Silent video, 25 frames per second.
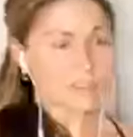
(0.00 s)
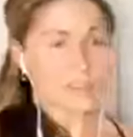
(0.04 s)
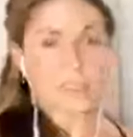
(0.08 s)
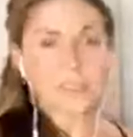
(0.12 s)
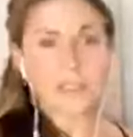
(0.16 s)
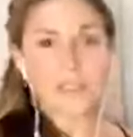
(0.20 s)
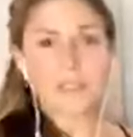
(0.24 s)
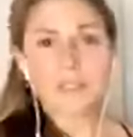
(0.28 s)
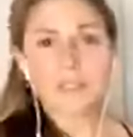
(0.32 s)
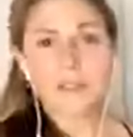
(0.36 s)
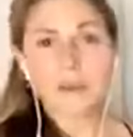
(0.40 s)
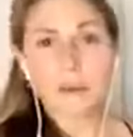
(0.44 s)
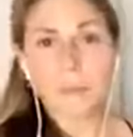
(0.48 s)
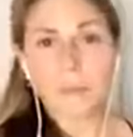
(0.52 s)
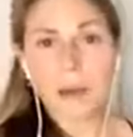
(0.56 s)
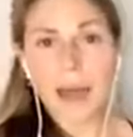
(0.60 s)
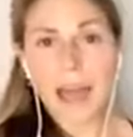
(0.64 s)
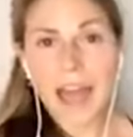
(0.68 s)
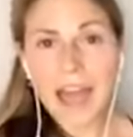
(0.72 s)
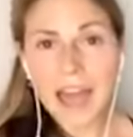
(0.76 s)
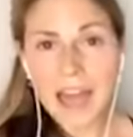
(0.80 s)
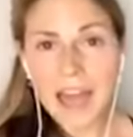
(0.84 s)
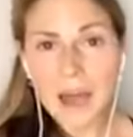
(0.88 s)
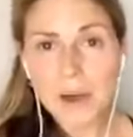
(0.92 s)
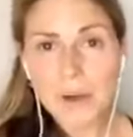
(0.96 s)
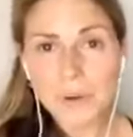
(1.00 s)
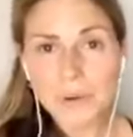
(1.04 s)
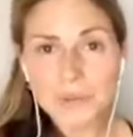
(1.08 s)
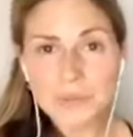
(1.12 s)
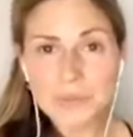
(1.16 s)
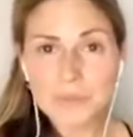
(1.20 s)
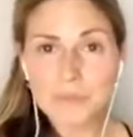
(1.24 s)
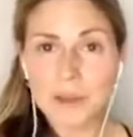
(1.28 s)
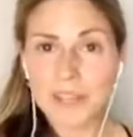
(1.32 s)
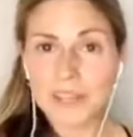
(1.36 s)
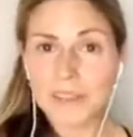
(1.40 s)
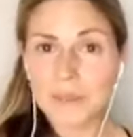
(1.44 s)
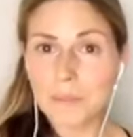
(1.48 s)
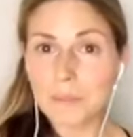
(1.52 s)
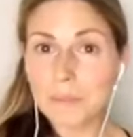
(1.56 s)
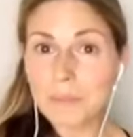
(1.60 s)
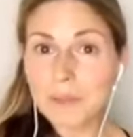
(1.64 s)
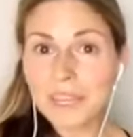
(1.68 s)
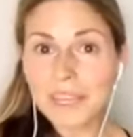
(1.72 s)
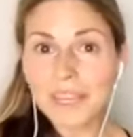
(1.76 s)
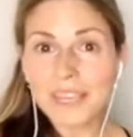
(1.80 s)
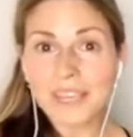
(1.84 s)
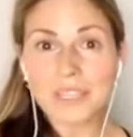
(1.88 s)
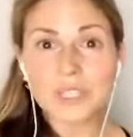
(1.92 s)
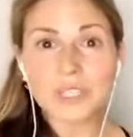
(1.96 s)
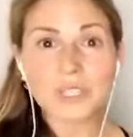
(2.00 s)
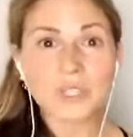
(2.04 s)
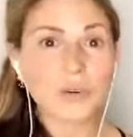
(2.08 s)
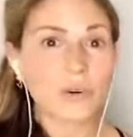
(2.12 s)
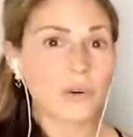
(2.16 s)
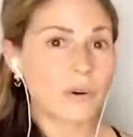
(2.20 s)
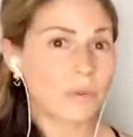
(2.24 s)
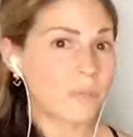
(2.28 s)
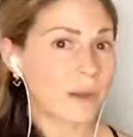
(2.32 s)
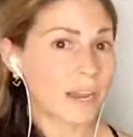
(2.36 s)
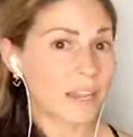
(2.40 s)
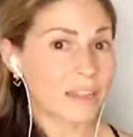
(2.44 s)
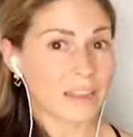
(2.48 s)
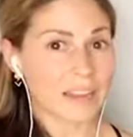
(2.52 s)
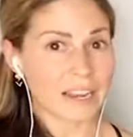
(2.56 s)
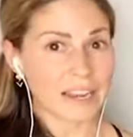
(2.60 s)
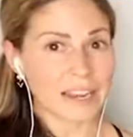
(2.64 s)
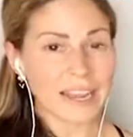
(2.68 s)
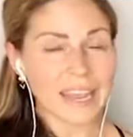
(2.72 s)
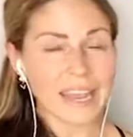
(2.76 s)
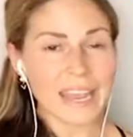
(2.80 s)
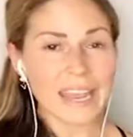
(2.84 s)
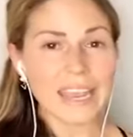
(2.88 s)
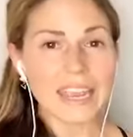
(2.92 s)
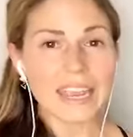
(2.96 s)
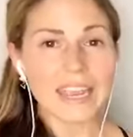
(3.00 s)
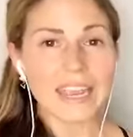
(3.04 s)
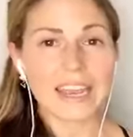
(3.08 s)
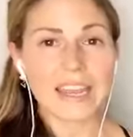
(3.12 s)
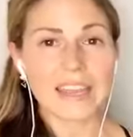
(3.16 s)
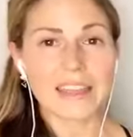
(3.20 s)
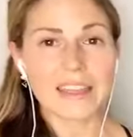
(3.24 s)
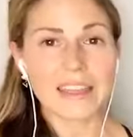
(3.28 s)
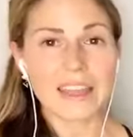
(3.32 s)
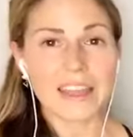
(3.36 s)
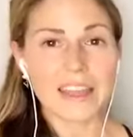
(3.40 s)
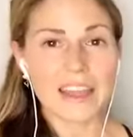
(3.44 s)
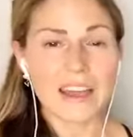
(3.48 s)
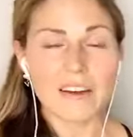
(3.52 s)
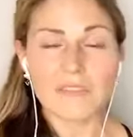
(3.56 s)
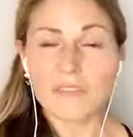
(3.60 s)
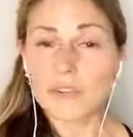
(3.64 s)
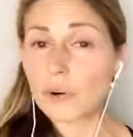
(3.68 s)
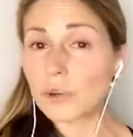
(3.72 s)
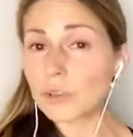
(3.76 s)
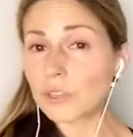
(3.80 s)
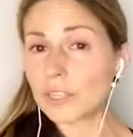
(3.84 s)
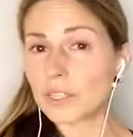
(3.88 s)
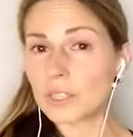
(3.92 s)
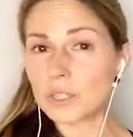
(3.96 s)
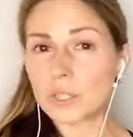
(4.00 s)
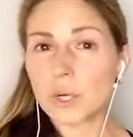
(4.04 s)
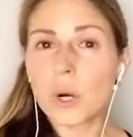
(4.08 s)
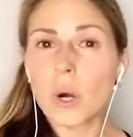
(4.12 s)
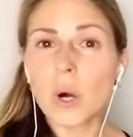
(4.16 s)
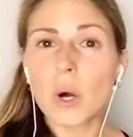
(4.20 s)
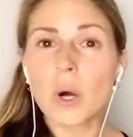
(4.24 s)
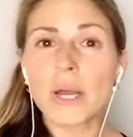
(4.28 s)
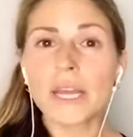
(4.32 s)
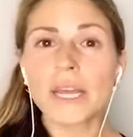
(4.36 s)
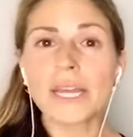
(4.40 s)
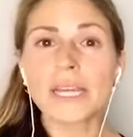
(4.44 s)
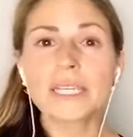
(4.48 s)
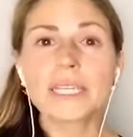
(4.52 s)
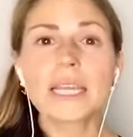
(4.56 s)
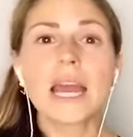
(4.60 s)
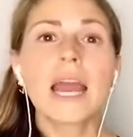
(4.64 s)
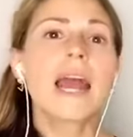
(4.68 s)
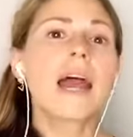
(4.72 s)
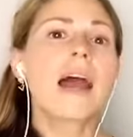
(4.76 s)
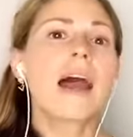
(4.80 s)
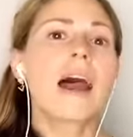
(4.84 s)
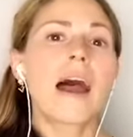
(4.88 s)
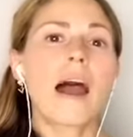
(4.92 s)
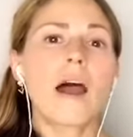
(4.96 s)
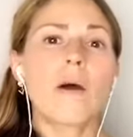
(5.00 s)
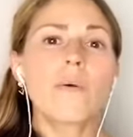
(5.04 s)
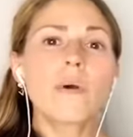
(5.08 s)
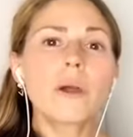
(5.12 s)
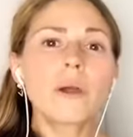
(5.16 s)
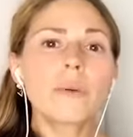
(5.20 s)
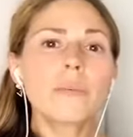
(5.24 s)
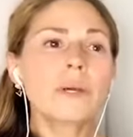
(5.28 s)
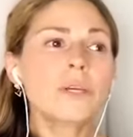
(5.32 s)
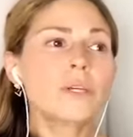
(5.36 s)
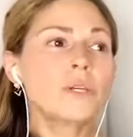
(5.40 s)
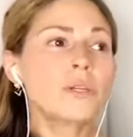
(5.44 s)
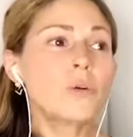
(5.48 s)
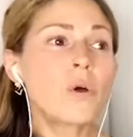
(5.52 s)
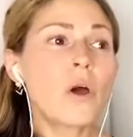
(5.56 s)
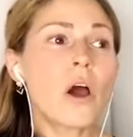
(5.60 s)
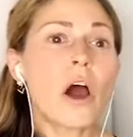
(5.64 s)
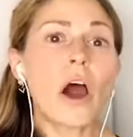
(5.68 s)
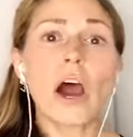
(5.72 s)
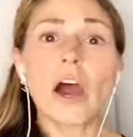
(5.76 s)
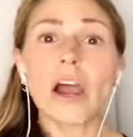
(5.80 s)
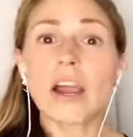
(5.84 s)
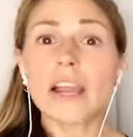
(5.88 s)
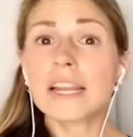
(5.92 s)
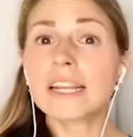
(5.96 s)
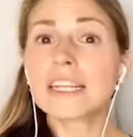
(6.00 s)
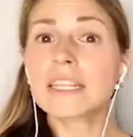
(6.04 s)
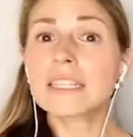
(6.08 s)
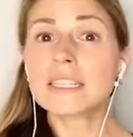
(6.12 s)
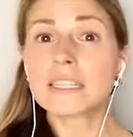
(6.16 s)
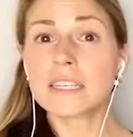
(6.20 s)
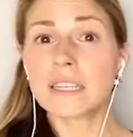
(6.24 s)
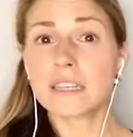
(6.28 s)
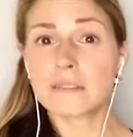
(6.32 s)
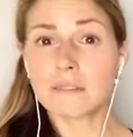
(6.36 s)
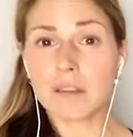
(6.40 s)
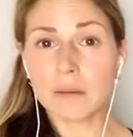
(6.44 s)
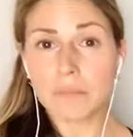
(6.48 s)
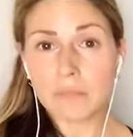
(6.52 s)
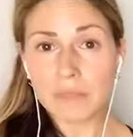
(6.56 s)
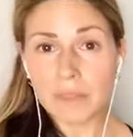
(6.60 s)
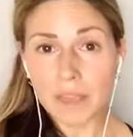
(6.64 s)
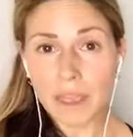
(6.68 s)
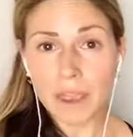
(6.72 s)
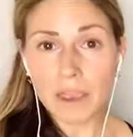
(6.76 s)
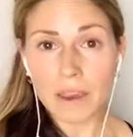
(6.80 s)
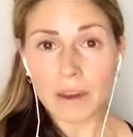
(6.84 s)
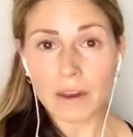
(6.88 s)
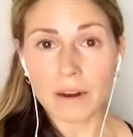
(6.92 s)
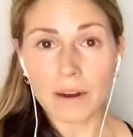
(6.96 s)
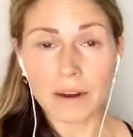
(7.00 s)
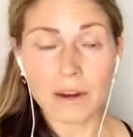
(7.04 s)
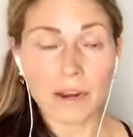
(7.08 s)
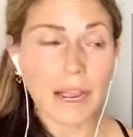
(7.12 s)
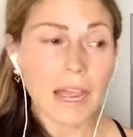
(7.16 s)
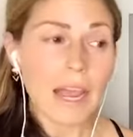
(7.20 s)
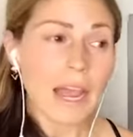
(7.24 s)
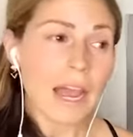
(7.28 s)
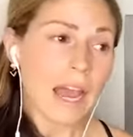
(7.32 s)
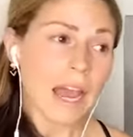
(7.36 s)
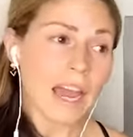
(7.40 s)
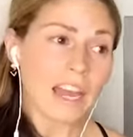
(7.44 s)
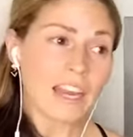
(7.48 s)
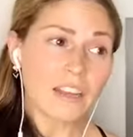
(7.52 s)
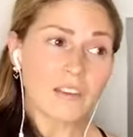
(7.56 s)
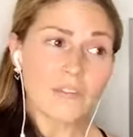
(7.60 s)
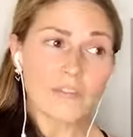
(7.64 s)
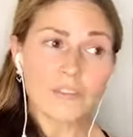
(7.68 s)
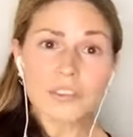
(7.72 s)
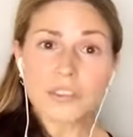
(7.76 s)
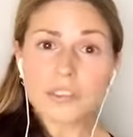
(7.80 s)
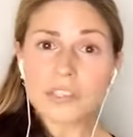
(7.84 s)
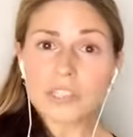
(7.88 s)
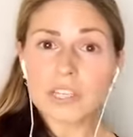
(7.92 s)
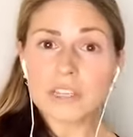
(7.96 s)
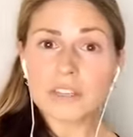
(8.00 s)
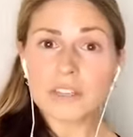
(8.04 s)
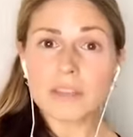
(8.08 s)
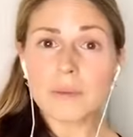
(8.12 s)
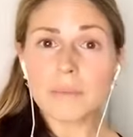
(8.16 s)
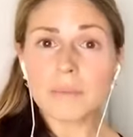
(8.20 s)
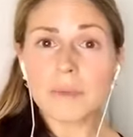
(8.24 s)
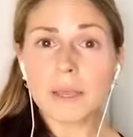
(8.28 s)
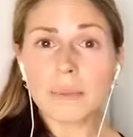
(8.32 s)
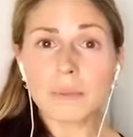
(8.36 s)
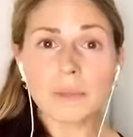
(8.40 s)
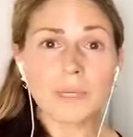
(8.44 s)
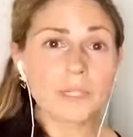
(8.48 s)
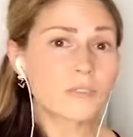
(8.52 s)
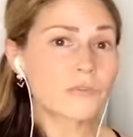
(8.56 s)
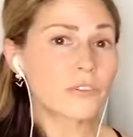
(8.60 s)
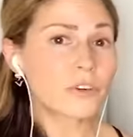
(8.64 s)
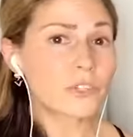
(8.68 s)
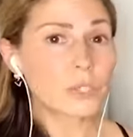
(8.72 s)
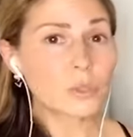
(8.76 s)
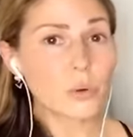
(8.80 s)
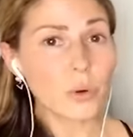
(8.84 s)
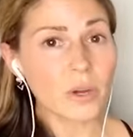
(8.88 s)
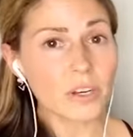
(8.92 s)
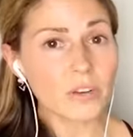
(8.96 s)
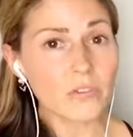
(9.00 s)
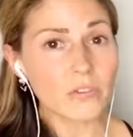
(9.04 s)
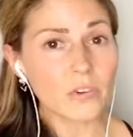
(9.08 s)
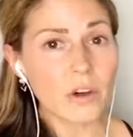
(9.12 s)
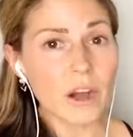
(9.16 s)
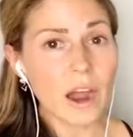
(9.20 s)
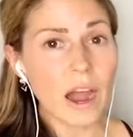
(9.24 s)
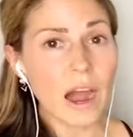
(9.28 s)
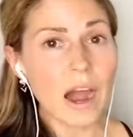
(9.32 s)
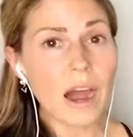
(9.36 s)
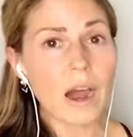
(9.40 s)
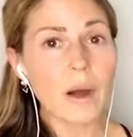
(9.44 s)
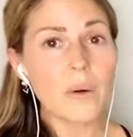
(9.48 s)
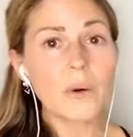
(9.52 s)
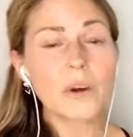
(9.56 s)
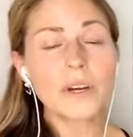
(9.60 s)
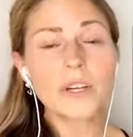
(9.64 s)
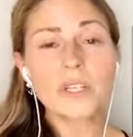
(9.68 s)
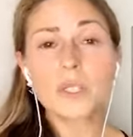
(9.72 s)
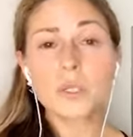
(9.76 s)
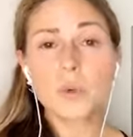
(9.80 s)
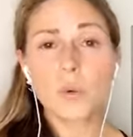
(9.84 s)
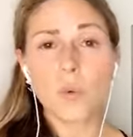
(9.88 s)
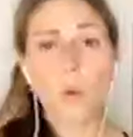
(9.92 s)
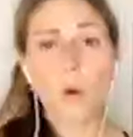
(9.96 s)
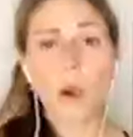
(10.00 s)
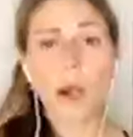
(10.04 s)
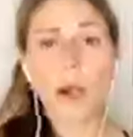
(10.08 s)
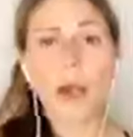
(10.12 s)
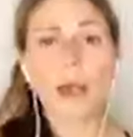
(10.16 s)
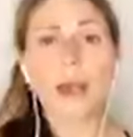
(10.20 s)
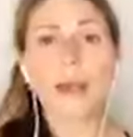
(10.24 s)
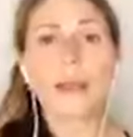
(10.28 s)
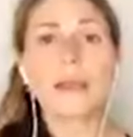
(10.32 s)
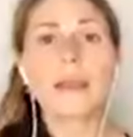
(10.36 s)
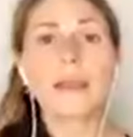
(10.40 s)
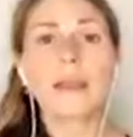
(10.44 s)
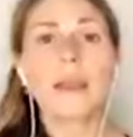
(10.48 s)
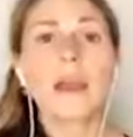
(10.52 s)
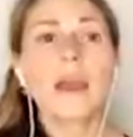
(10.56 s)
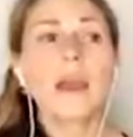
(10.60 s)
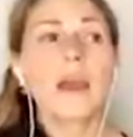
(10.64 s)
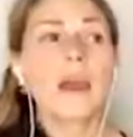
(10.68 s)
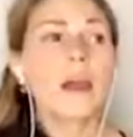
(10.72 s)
this house by the beach or by the lake and they have all the toys. However, you hardly see them there. And if you see them, maybe it's for 24 hours. Why?